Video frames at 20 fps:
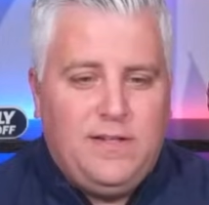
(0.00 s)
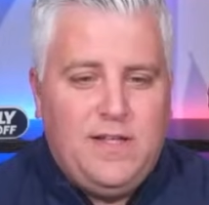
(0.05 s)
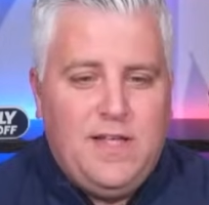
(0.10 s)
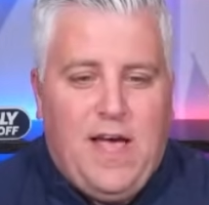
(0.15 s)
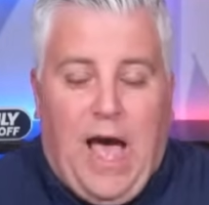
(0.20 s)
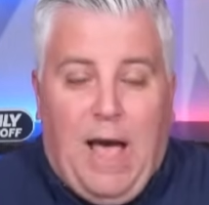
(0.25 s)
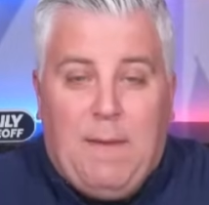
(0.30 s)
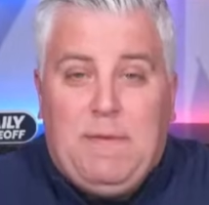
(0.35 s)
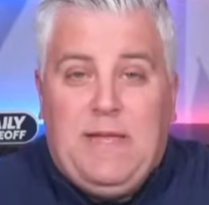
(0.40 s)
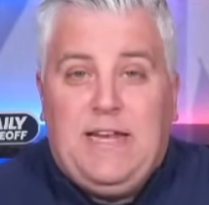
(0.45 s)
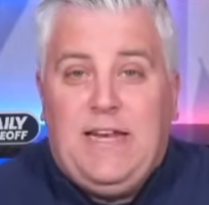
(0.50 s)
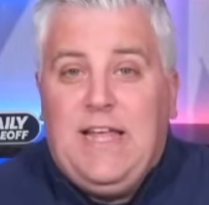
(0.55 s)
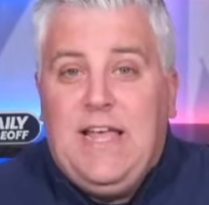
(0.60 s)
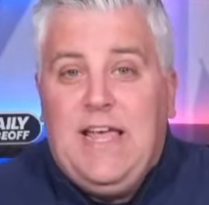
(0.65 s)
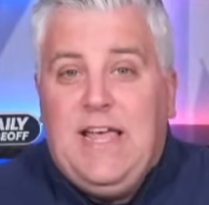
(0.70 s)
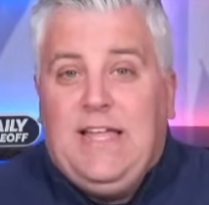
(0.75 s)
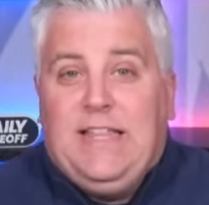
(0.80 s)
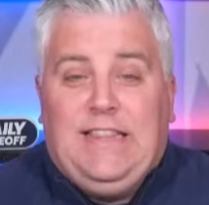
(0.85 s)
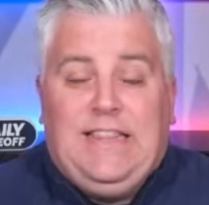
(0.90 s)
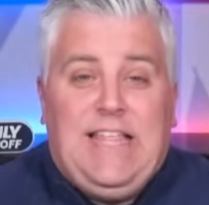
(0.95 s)
I mean,
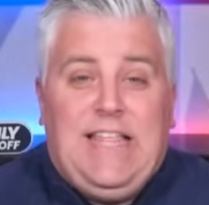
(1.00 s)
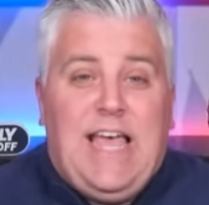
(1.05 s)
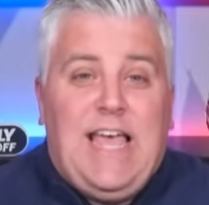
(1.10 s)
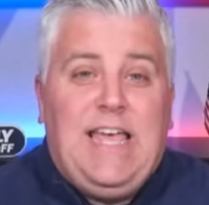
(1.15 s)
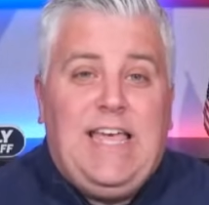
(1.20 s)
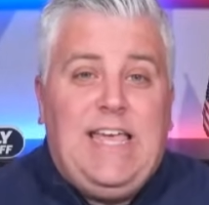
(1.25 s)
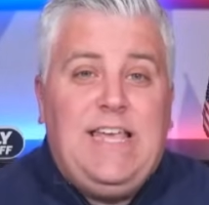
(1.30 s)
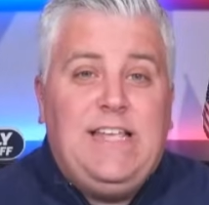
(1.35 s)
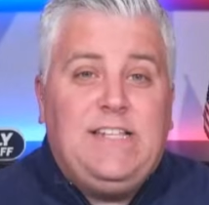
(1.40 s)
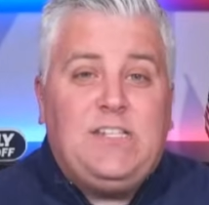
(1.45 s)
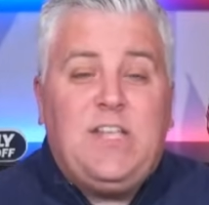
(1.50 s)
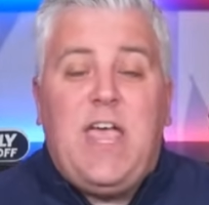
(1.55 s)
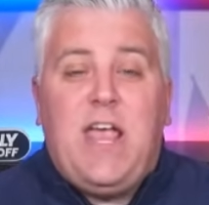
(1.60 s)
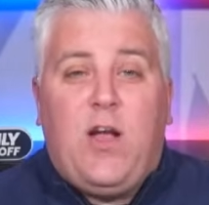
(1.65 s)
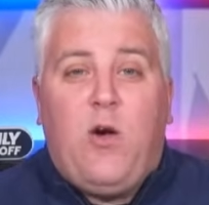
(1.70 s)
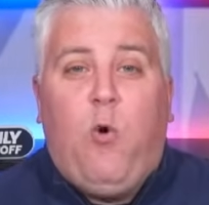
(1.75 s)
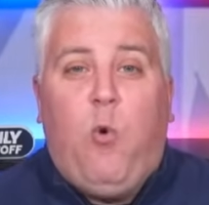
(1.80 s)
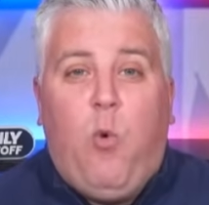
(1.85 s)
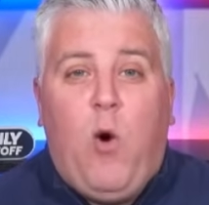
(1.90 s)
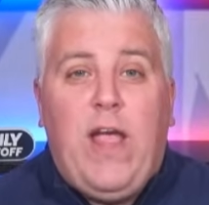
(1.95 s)
that he's like
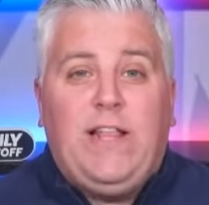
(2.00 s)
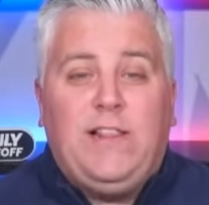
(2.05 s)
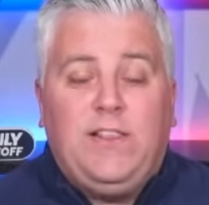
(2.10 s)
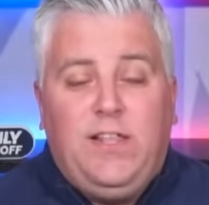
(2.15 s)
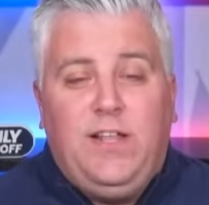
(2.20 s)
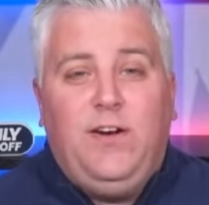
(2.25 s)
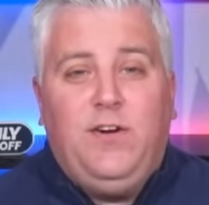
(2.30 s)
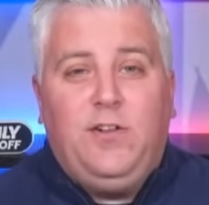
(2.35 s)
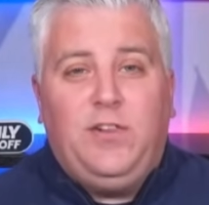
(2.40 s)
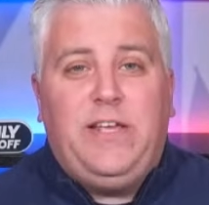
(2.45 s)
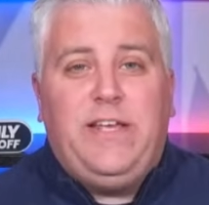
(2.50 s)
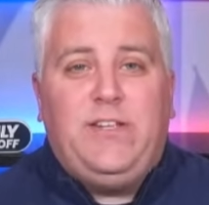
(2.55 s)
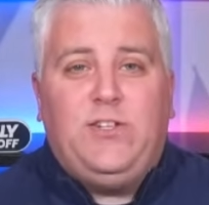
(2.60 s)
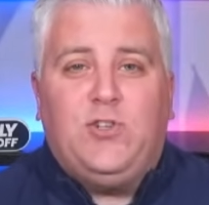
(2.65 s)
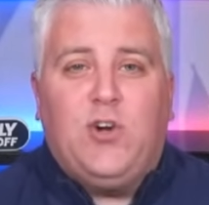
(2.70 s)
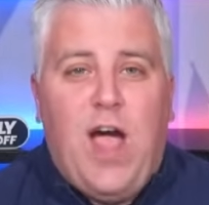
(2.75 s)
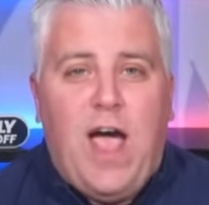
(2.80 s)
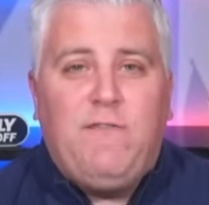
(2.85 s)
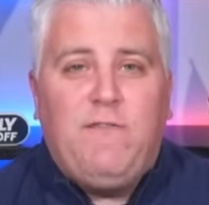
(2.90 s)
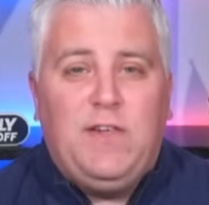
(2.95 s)
quite literally
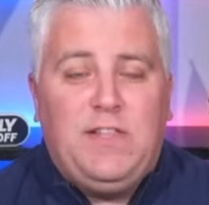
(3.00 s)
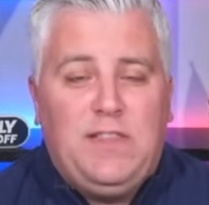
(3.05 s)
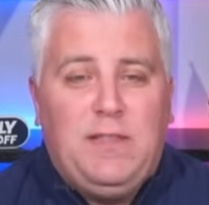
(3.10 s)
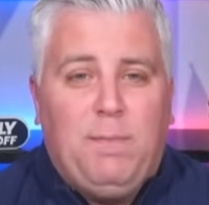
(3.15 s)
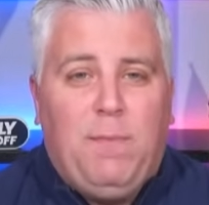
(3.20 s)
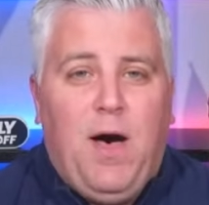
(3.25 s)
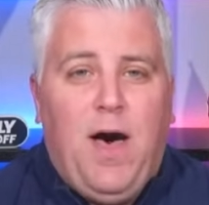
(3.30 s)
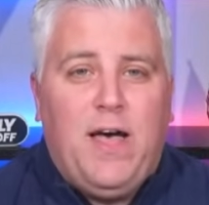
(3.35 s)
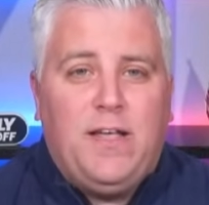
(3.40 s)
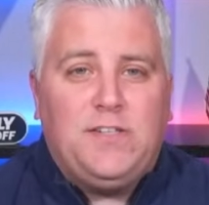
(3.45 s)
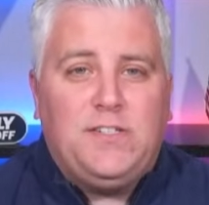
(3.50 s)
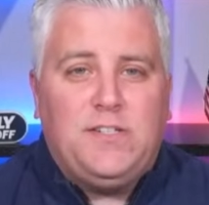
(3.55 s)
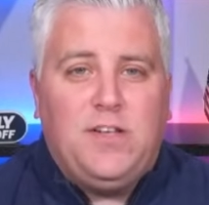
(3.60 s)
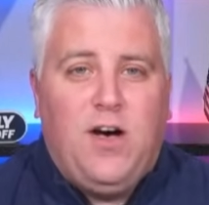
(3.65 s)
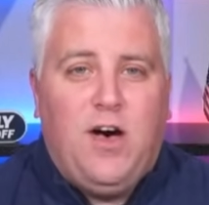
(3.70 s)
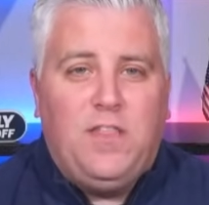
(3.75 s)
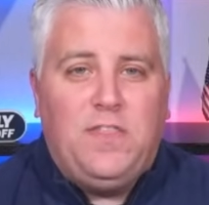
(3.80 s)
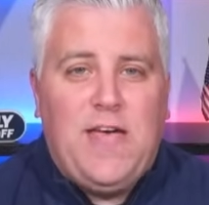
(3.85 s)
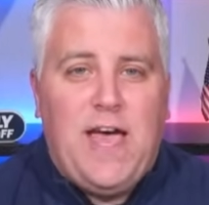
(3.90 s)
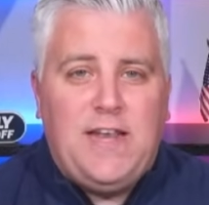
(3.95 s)
driving the bus
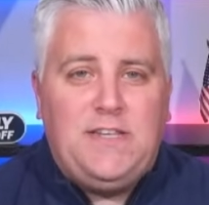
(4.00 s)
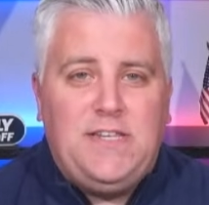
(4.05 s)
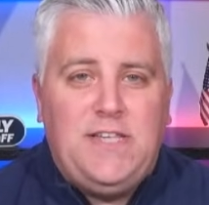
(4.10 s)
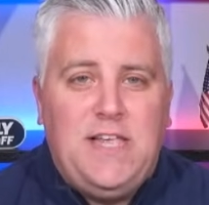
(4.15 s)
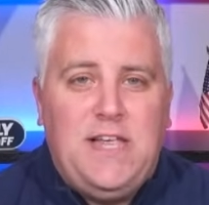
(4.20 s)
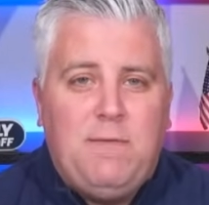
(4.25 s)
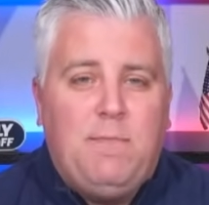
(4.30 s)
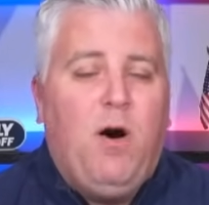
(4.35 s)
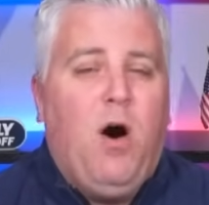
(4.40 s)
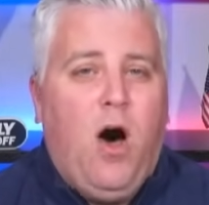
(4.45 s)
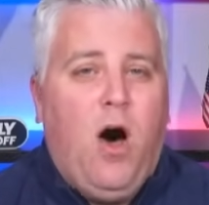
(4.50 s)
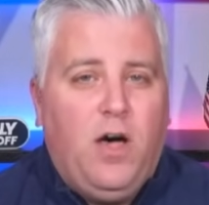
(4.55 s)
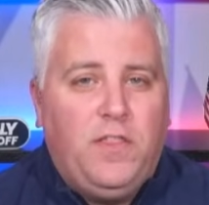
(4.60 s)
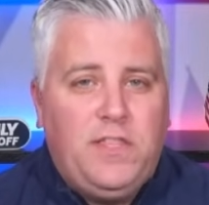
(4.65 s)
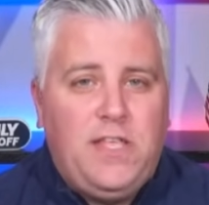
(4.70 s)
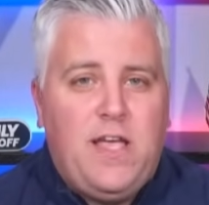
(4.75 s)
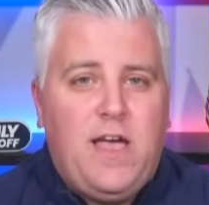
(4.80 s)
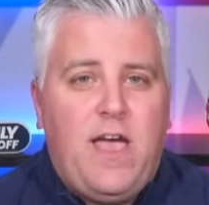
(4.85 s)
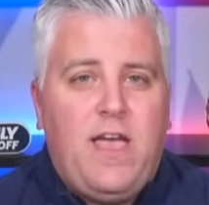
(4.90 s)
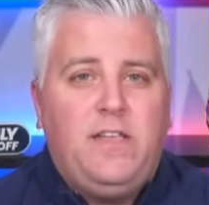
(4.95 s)
on that team, on
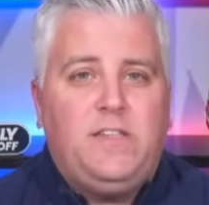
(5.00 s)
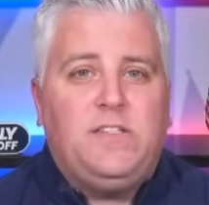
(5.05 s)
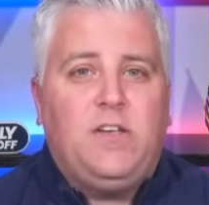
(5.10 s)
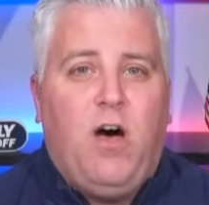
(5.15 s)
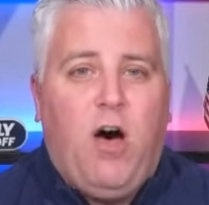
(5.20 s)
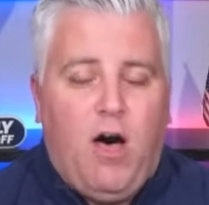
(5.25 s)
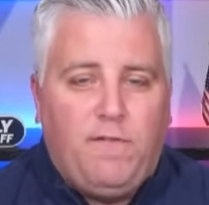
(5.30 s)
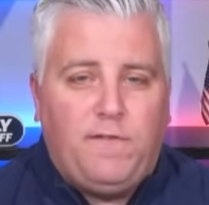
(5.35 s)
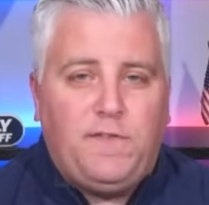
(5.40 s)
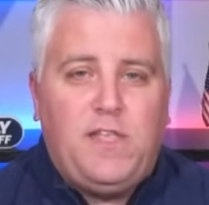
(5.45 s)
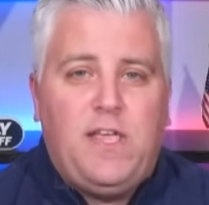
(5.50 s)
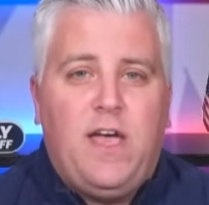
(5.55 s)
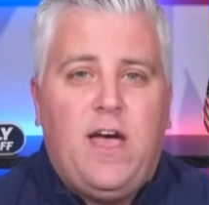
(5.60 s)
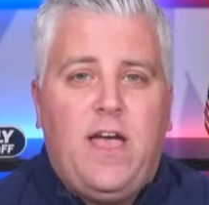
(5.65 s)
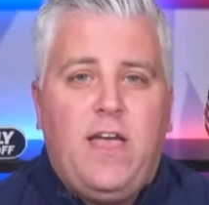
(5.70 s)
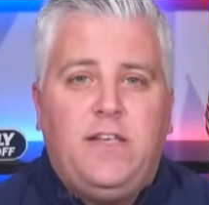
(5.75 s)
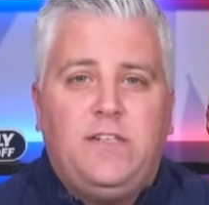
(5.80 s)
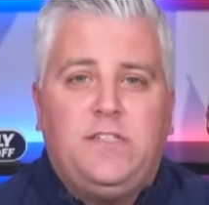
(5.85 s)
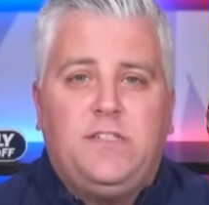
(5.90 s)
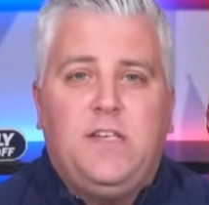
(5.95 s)
the ice, off the
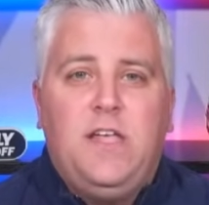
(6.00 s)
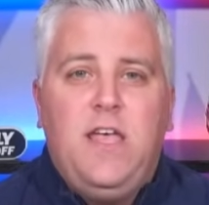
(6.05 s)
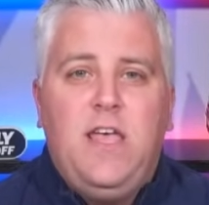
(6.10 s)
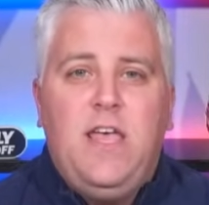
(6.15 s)
ice.